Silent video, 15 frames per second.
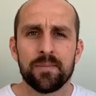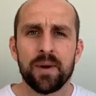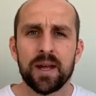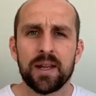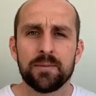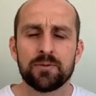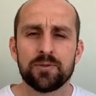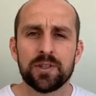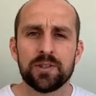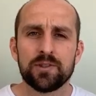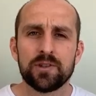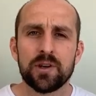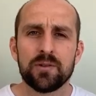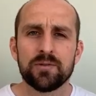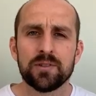My name is Rhys
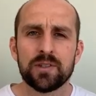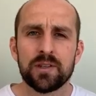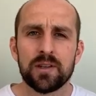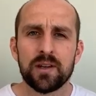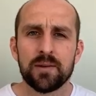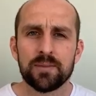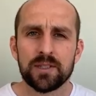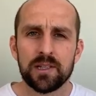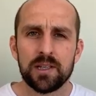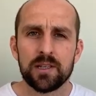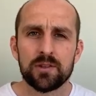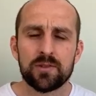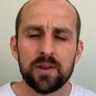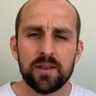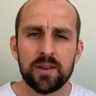Jones. I'm a
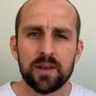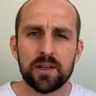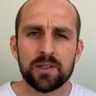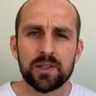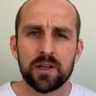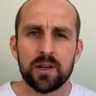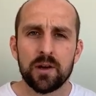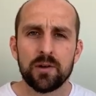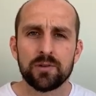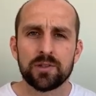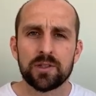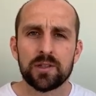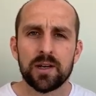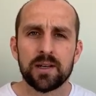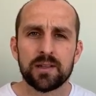senior strength and conditioning
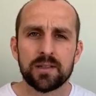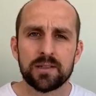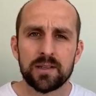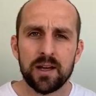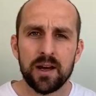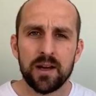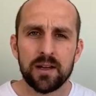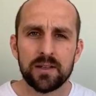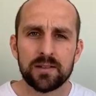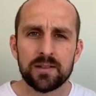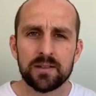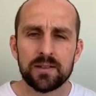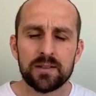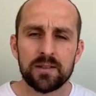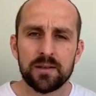coach at the
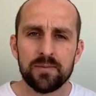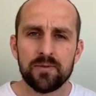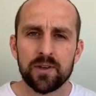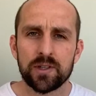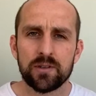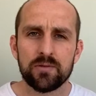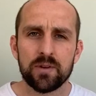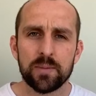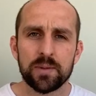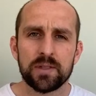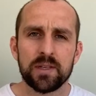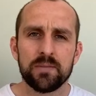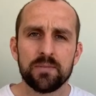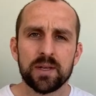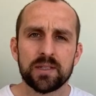Scarlets, a professional rugby
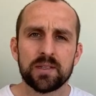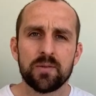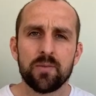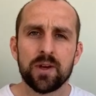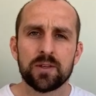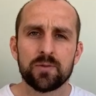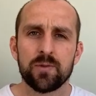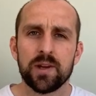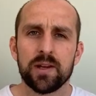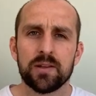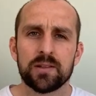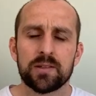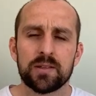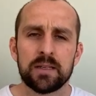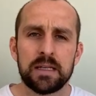team based in West
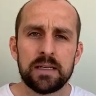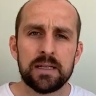Wales.